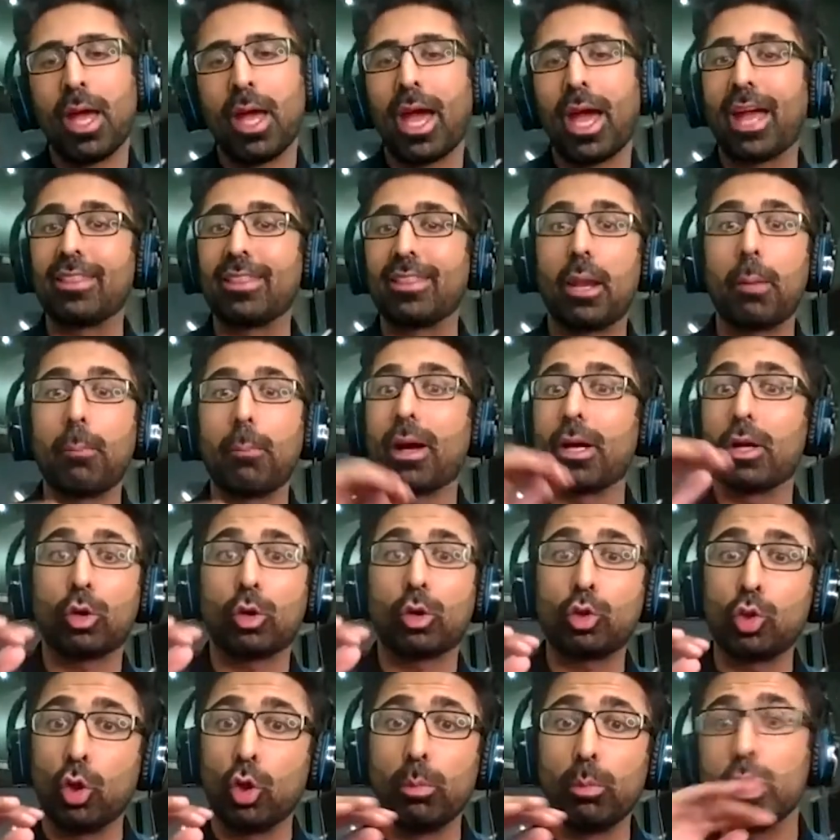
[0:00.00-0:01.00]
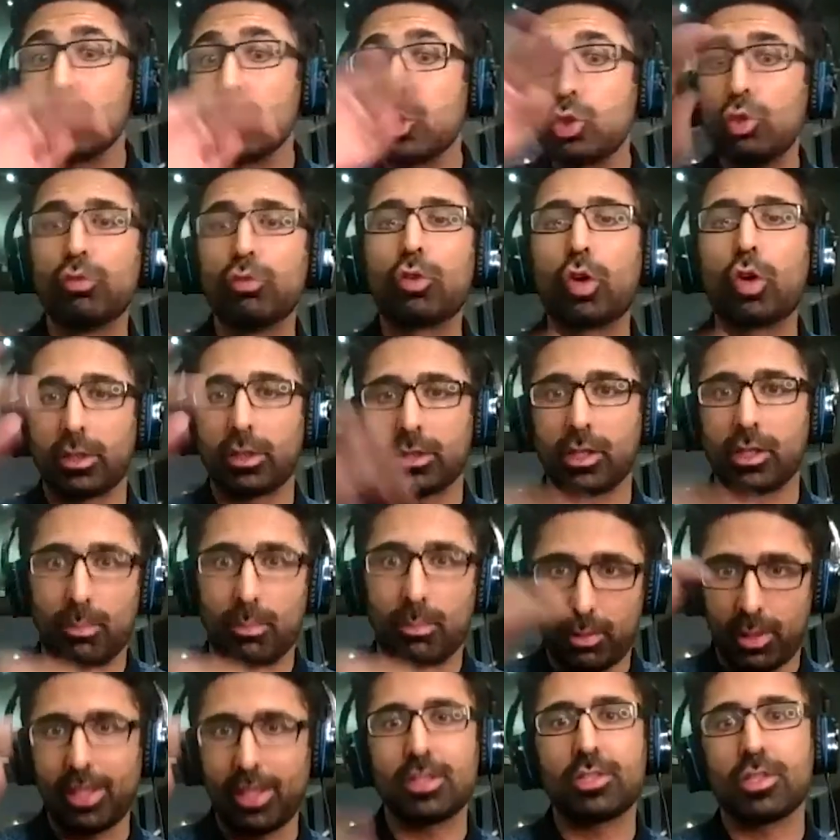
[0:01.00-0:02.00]
And then by October you've caught up,
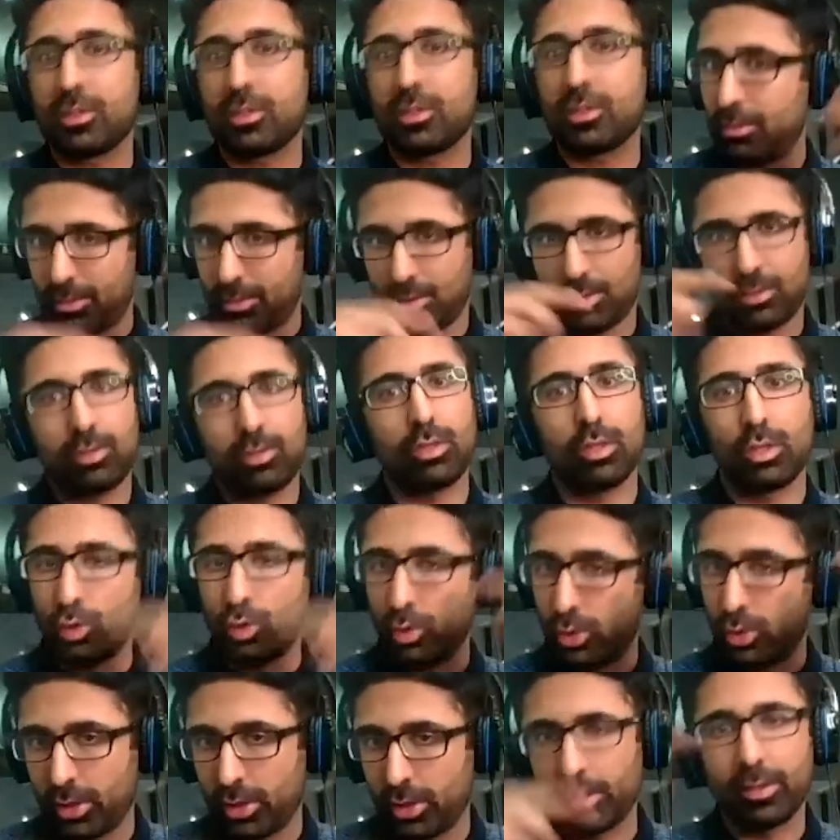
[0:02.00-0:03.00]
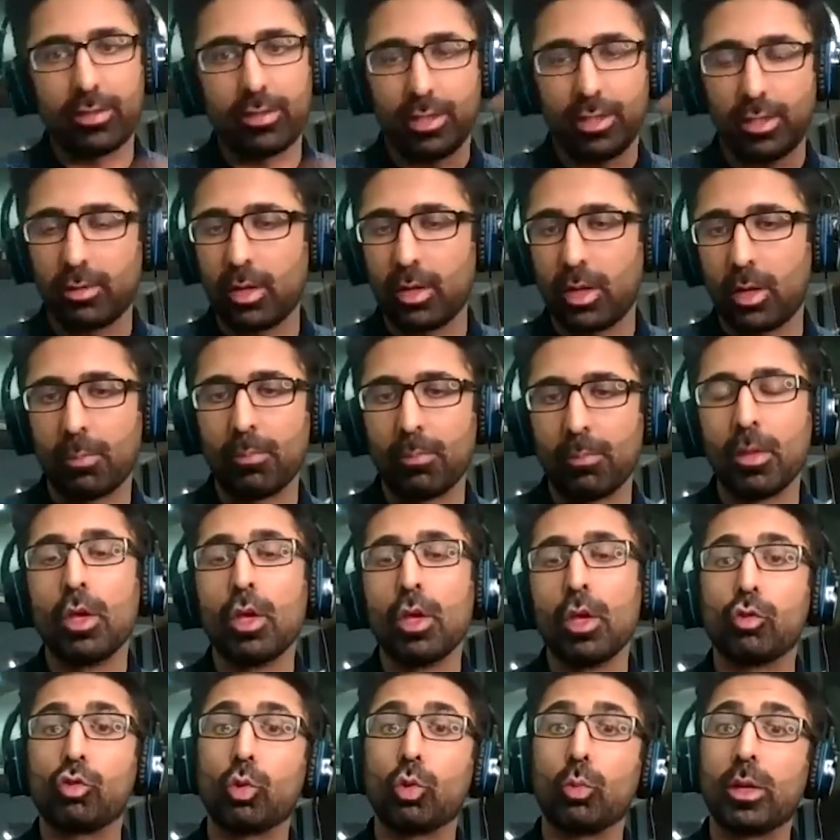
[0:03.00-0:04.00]
right? Just because you know you turned the thing around.
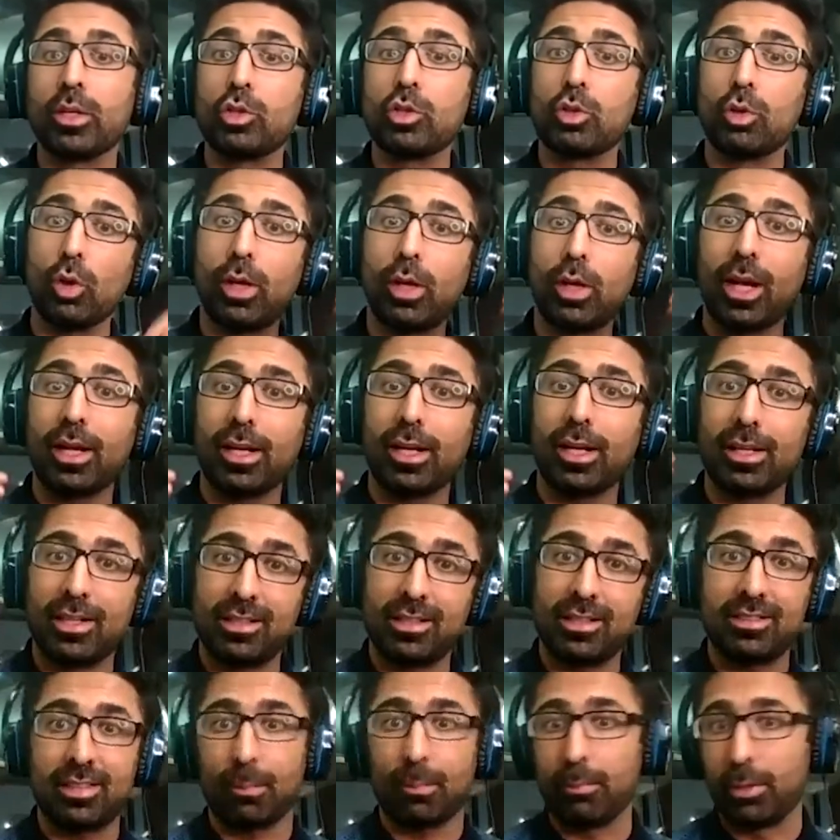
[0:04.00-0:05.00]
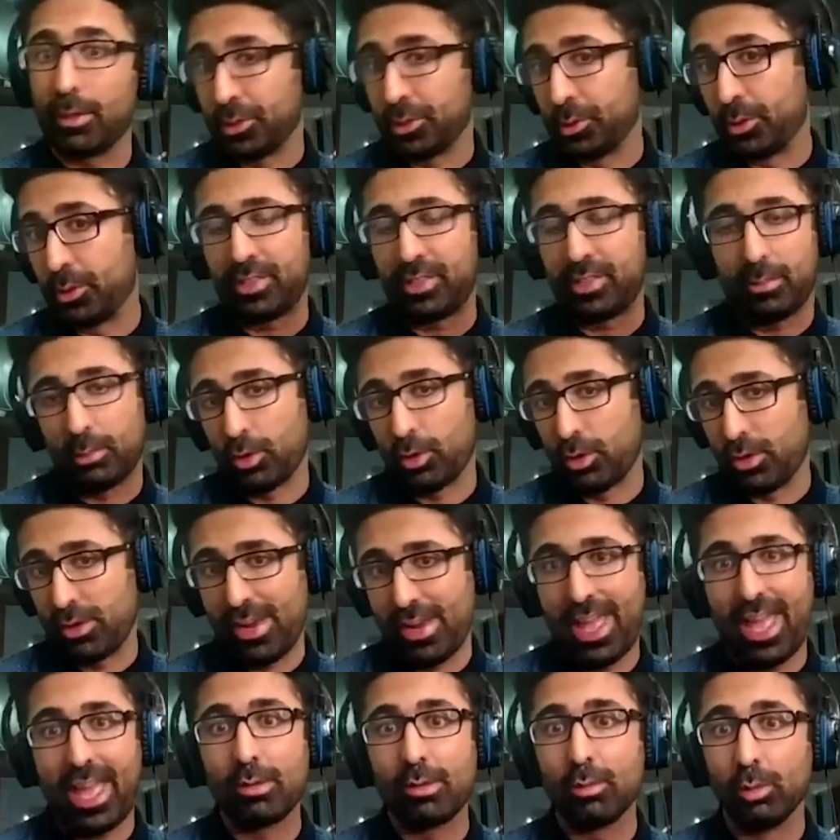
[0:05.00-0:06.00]
So when you look at it December to December
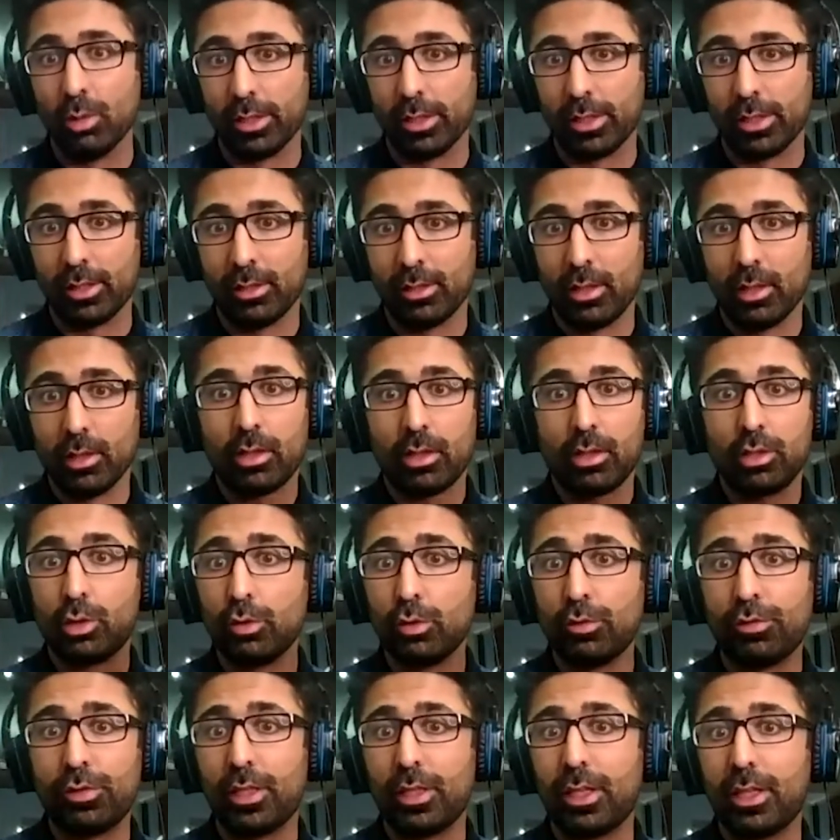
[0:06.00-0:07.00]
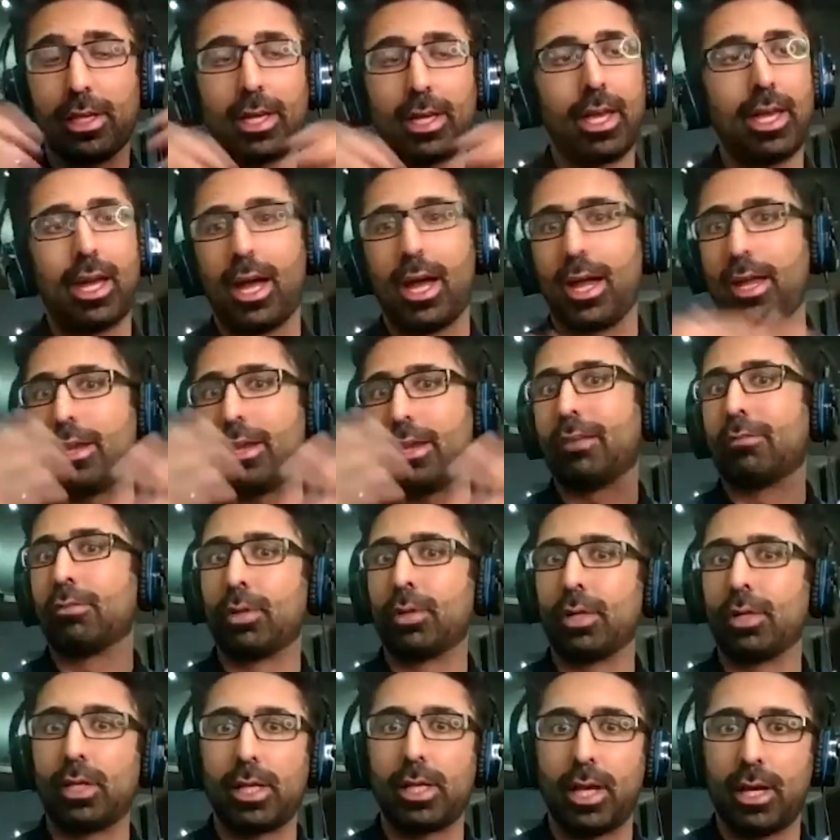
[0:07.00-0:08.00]
or annually, you feel like, hey, I never
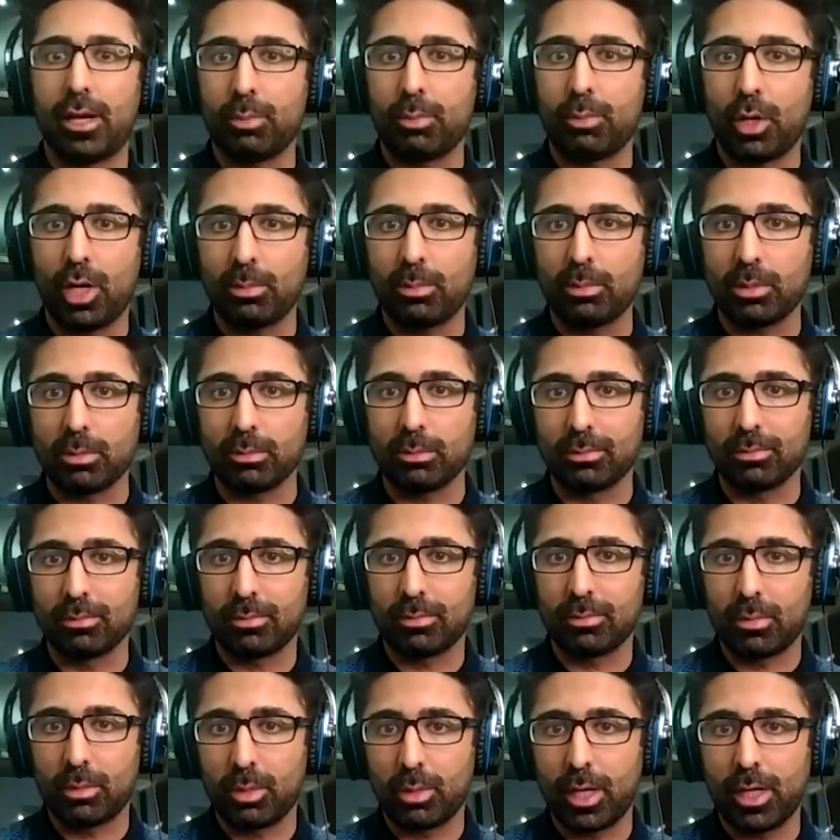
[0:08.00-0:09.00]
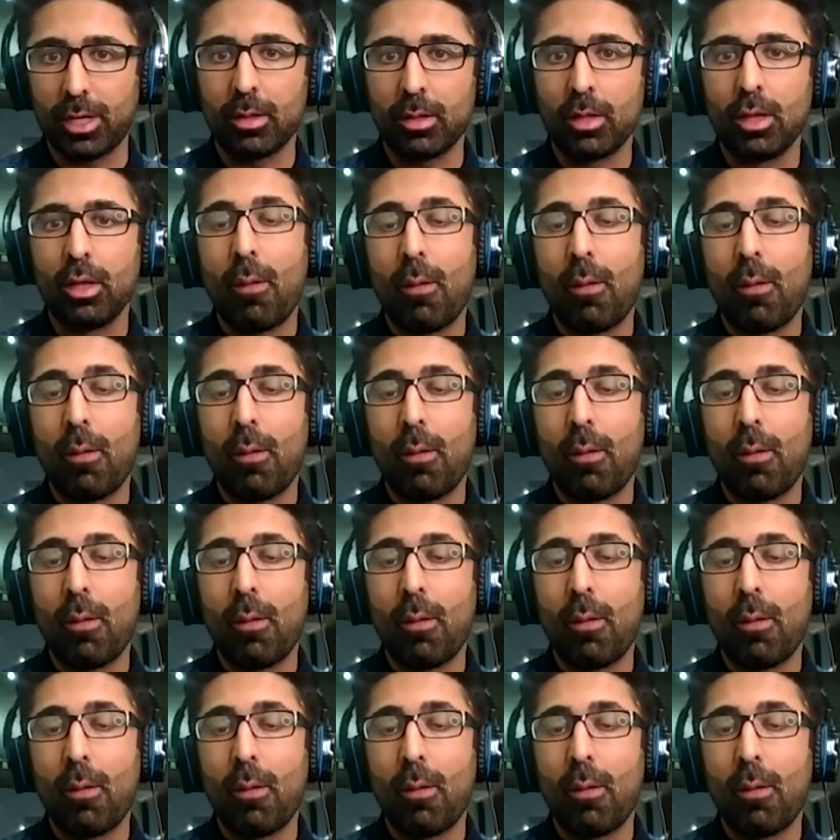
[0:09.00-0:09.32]
really had a problem right?